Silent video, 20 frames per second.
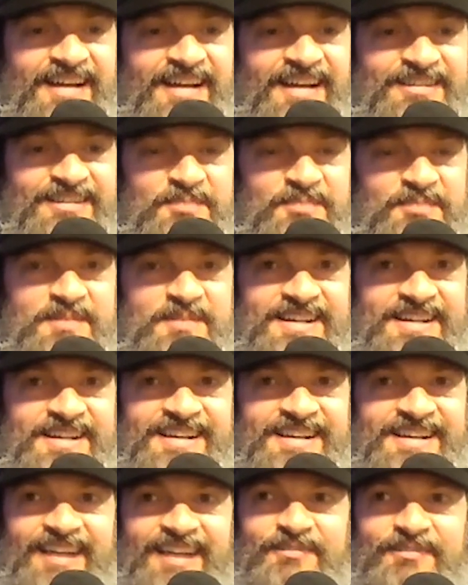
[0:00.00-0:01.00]
to me,
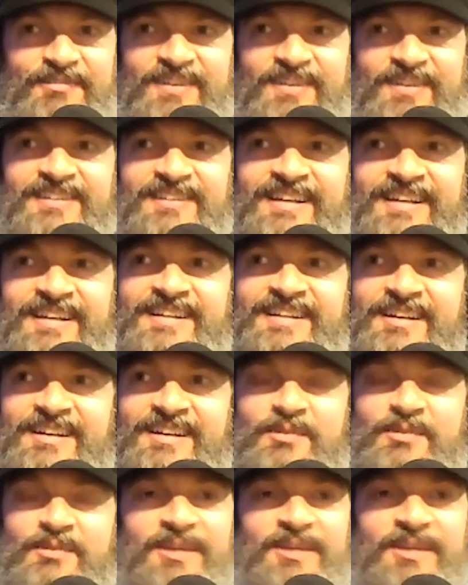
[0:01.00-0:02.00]
I felt like
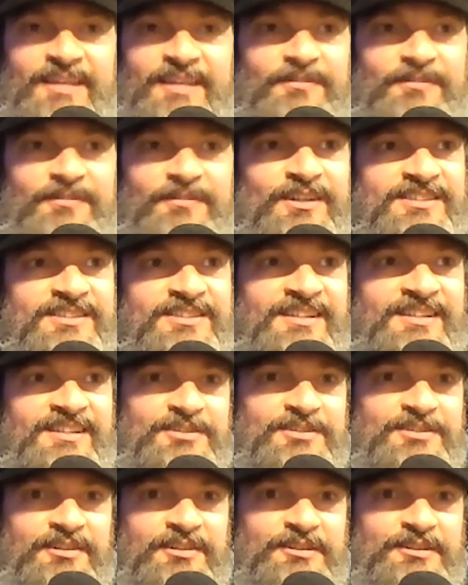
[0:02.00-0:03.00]
when they first
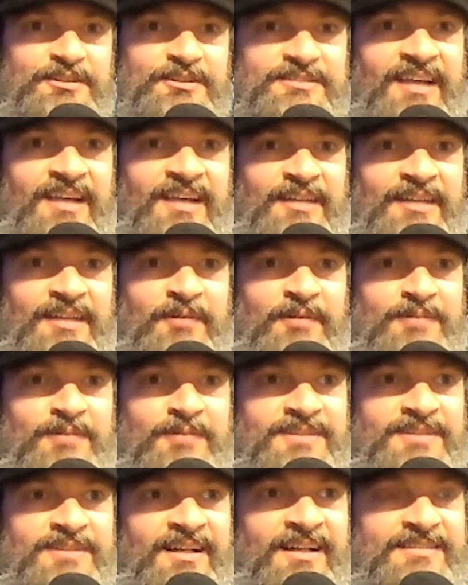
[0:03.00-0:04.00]
introduced dating
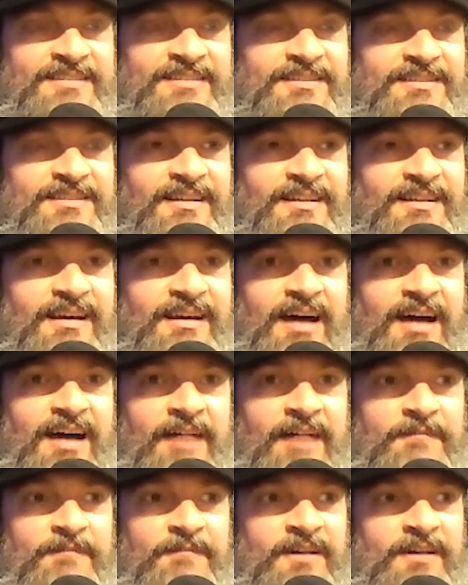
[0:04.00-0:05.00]
websites, I
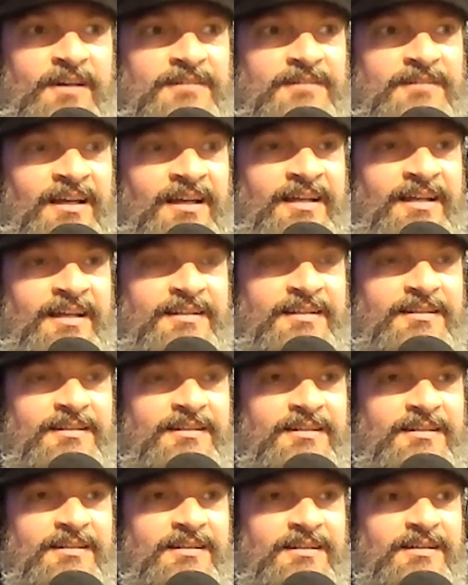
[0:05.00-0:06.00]
felt like
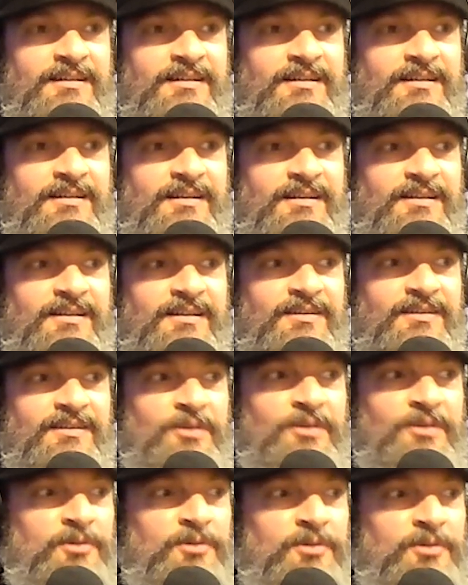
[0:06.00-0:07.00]

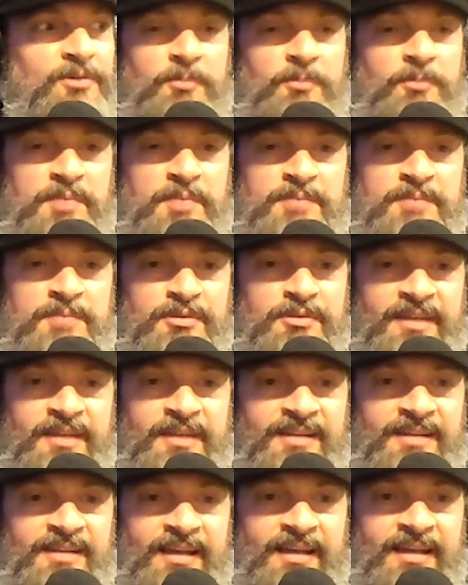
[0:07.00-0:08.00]
those are for people that
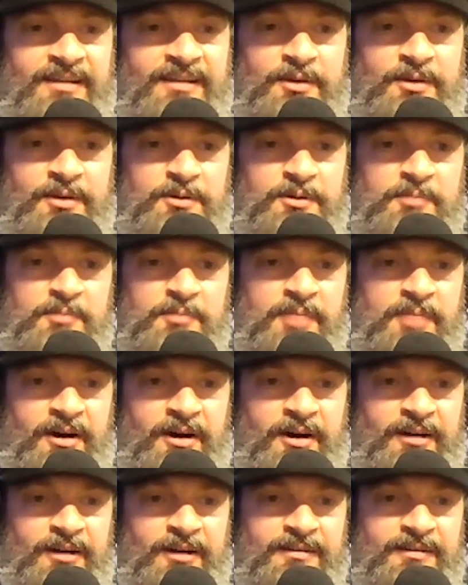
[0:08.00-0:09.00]
can't go to a
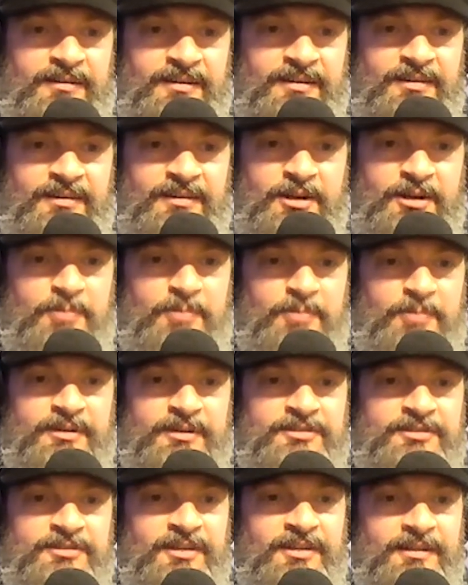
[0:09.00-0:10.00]
bar and hook up with a
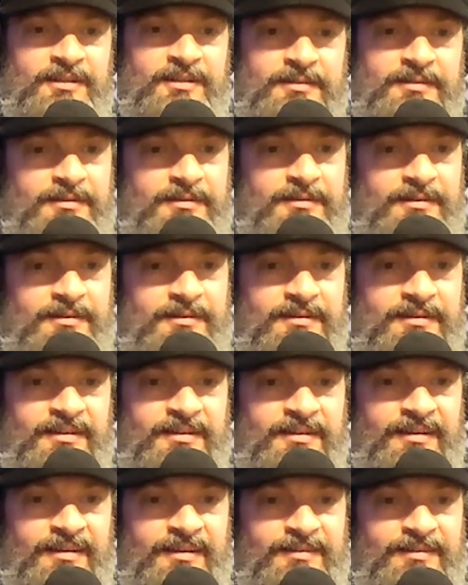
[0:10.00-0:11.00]
chick, you
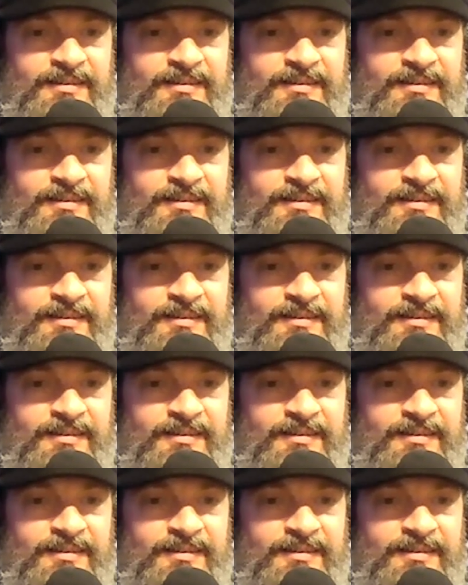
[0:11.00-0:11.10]
know?